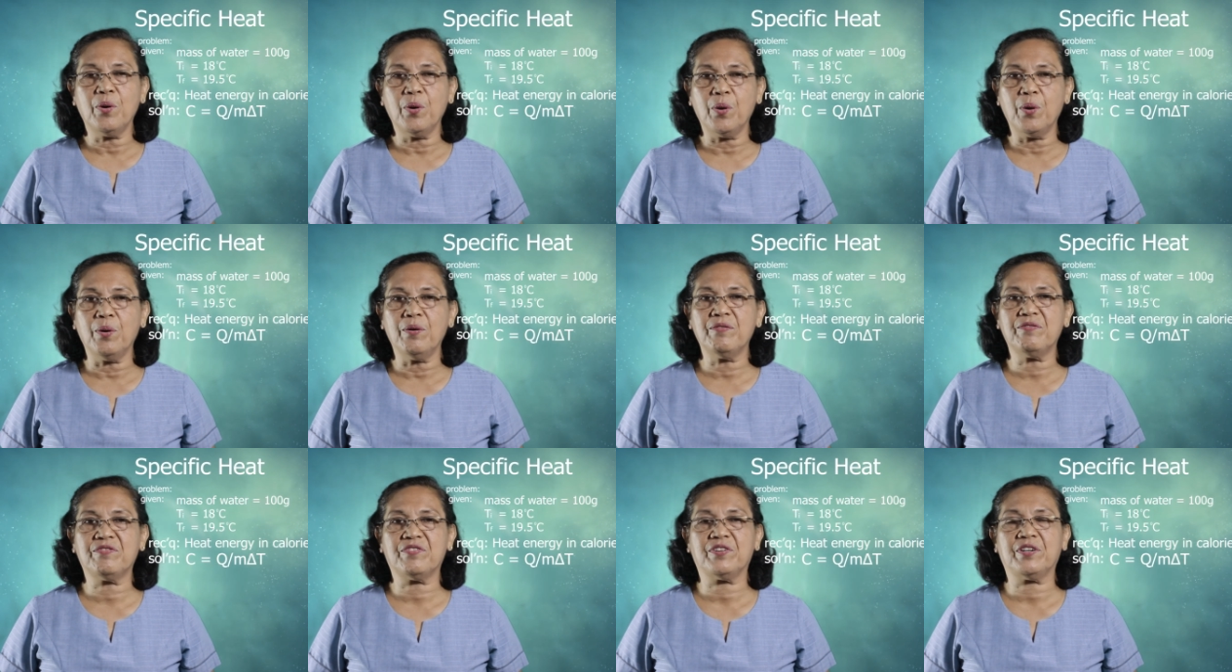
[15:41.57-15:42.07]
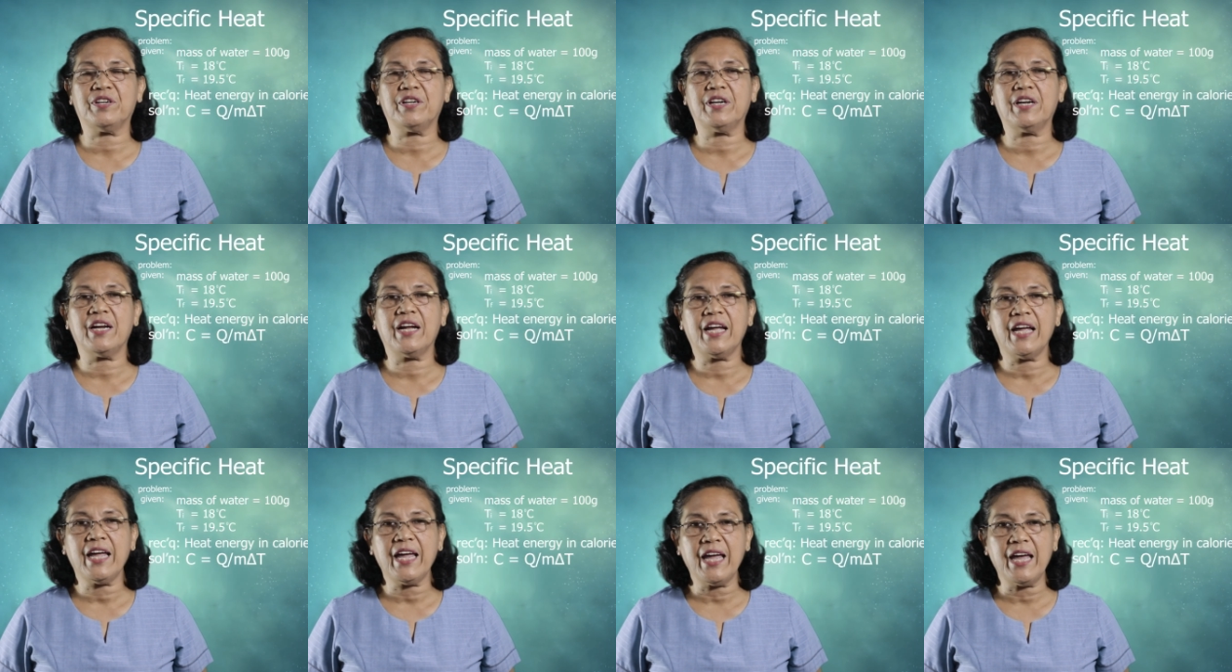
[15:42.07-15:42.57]
over
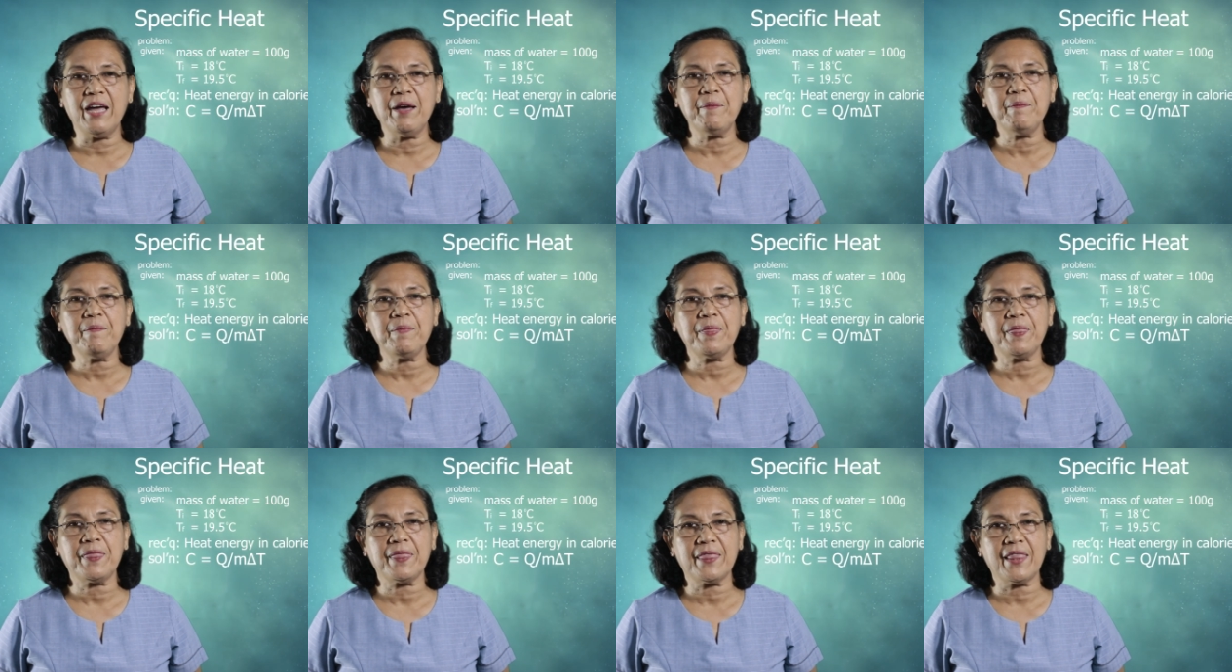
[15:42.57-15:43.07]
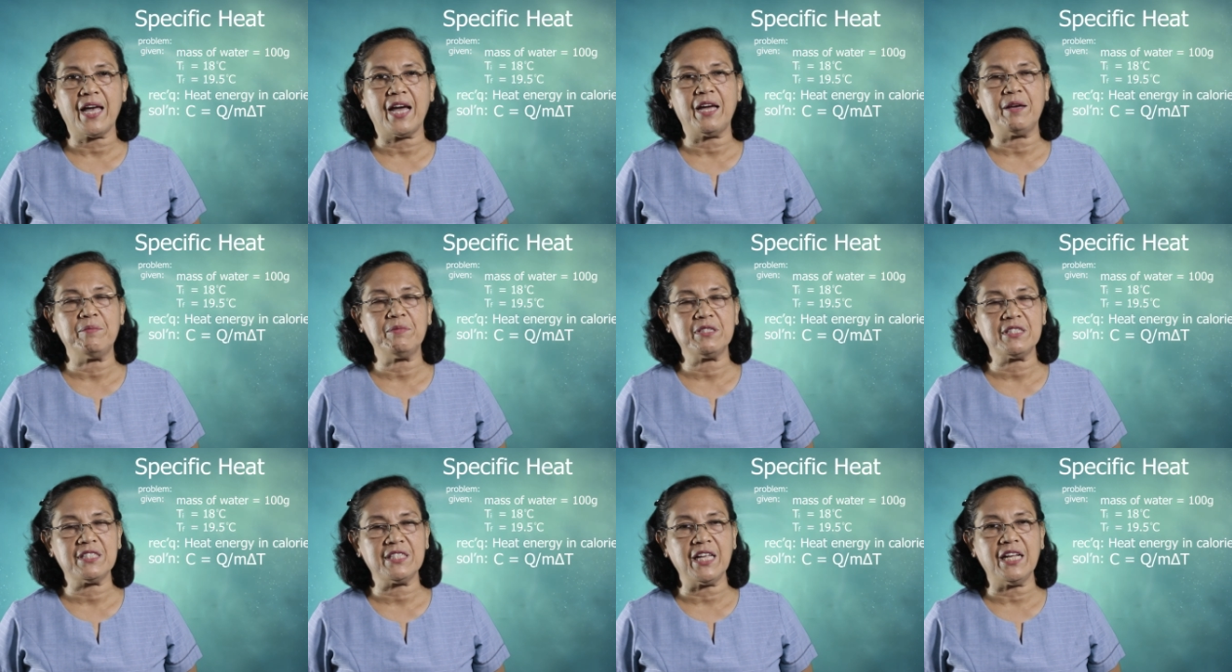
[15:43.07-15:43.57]
M
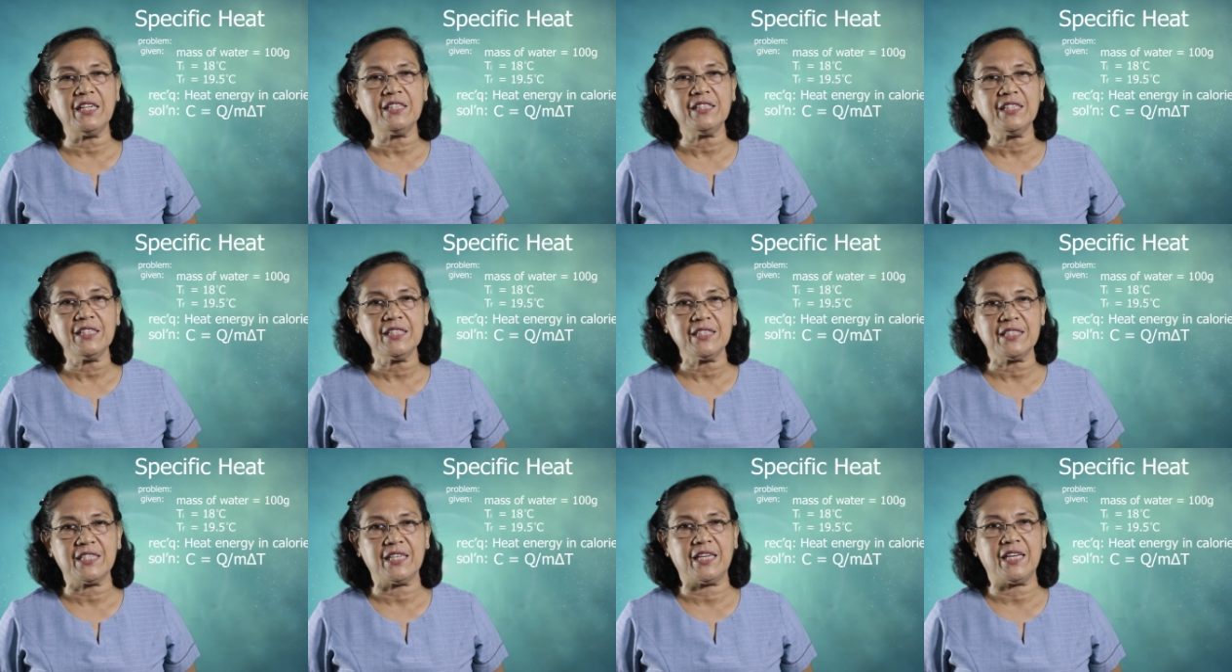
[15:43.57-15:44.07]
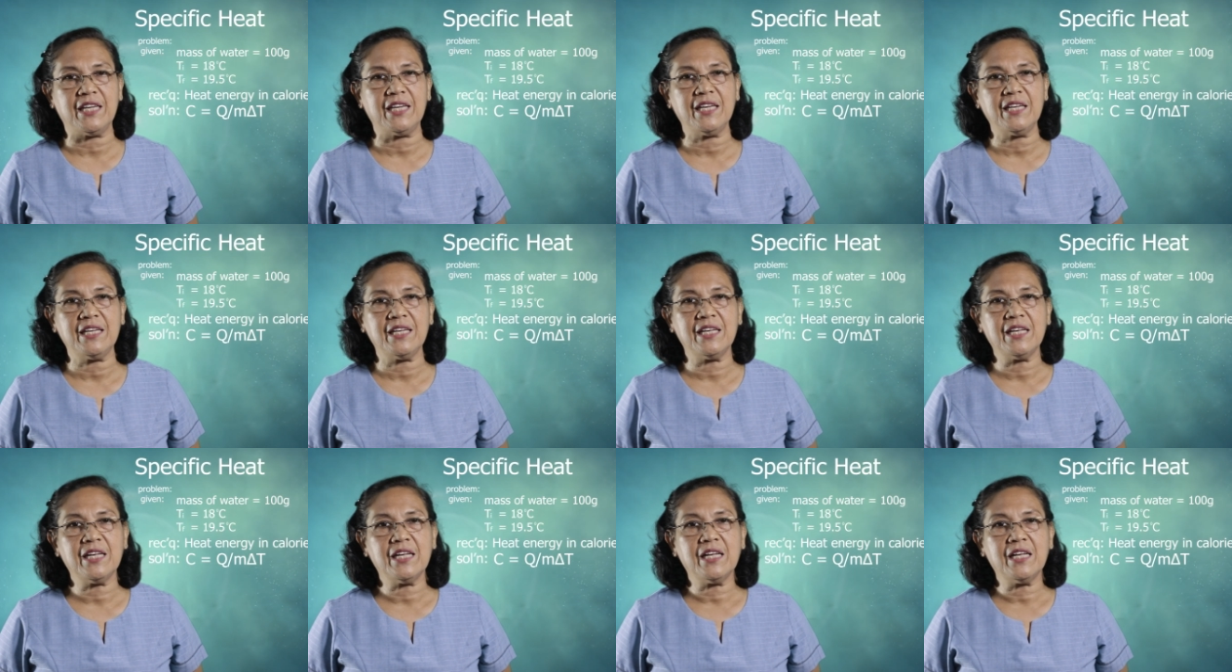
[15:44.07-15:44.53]
times delta T,